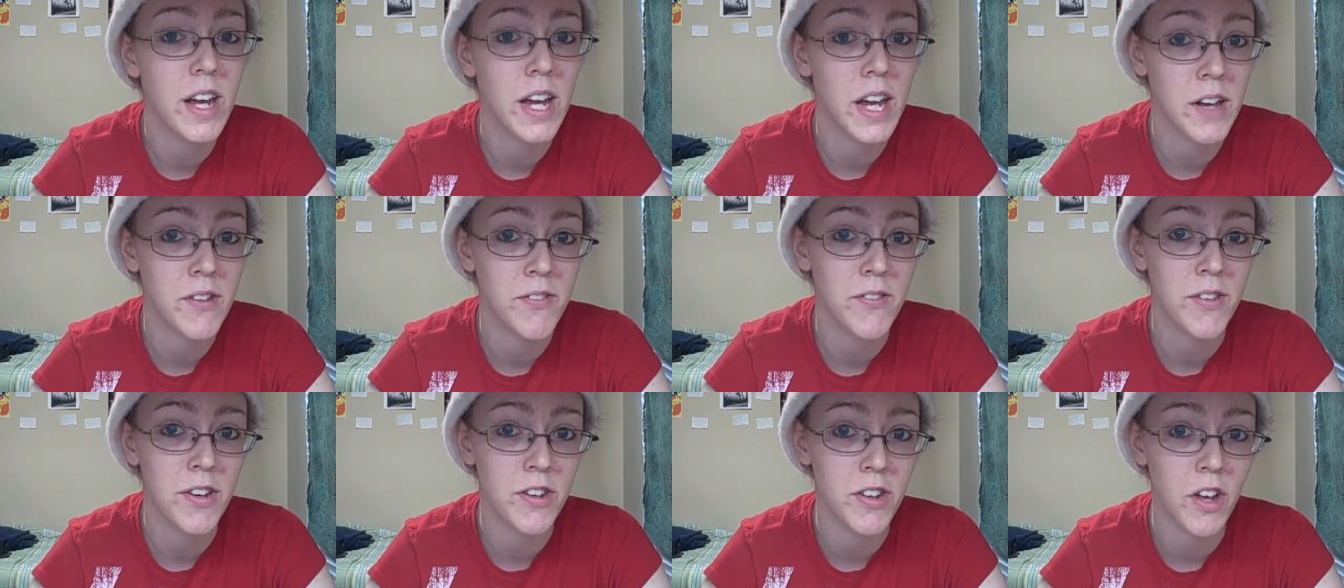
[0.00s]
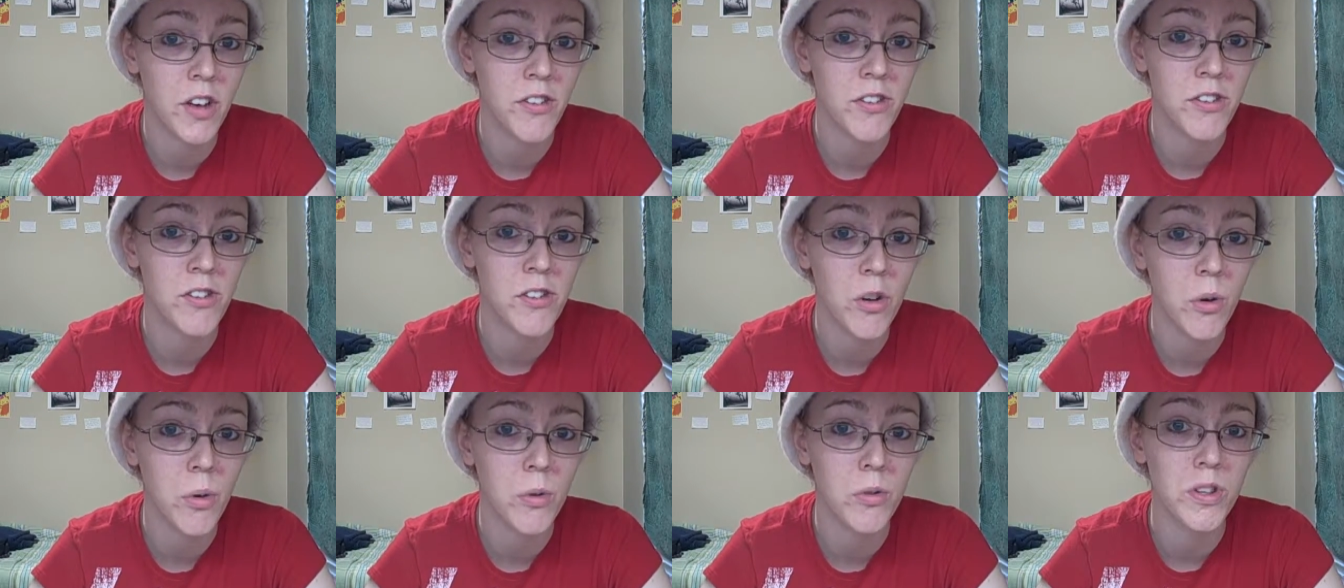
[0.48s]
if it
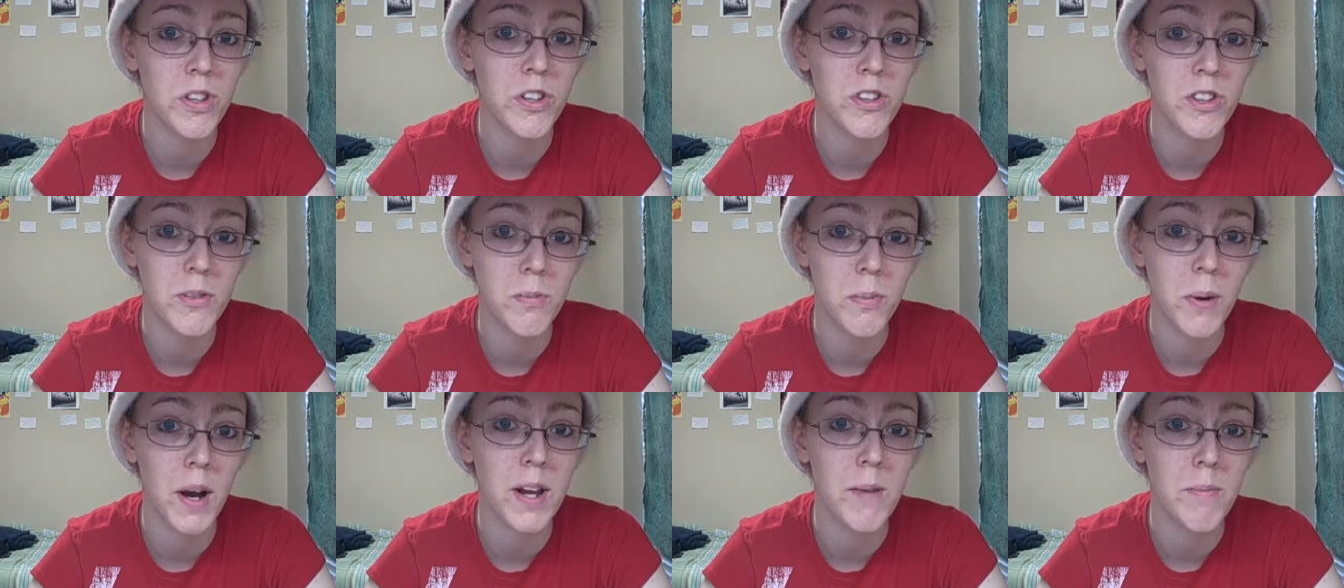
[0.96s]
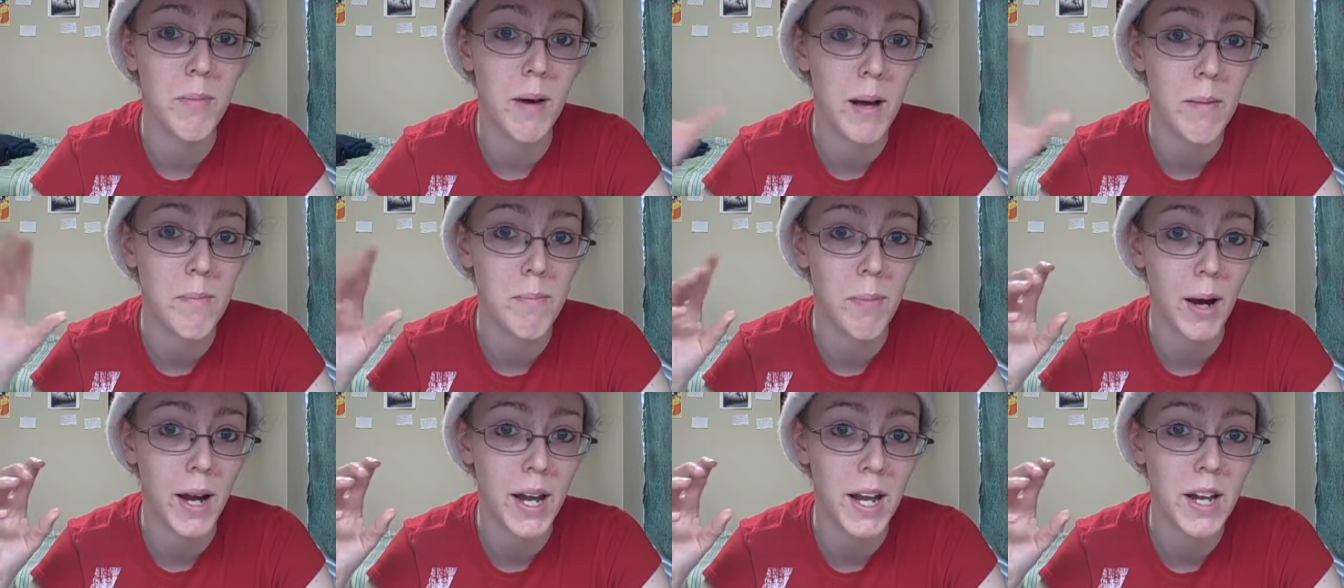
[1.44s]
doesn't only spread
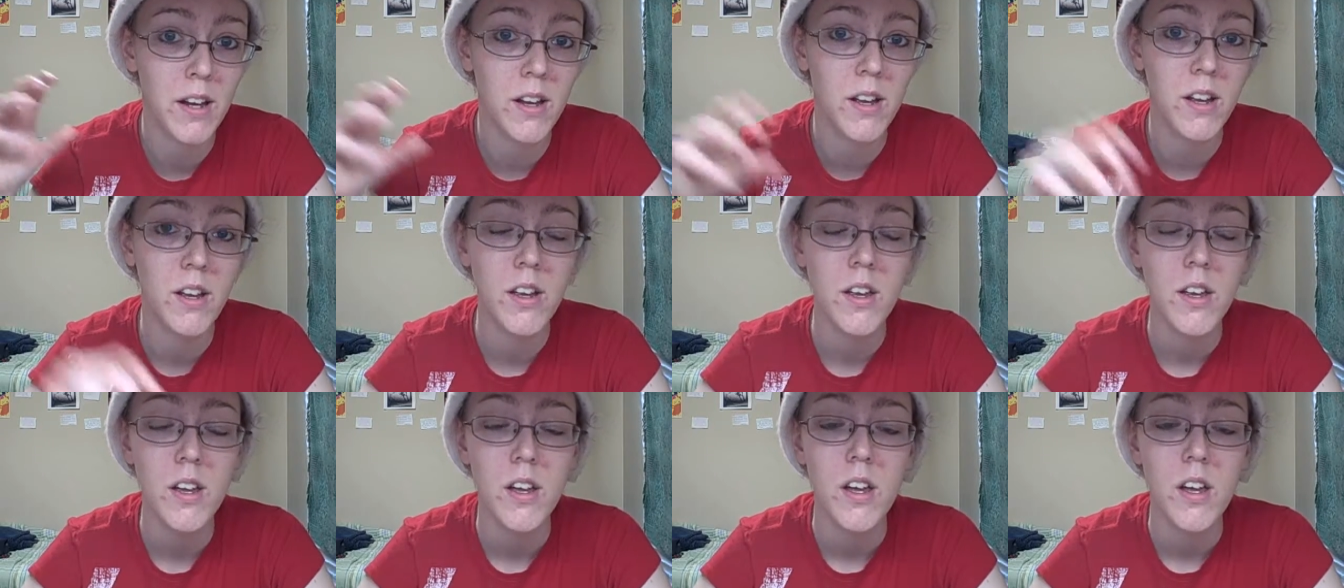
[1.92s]
by bite.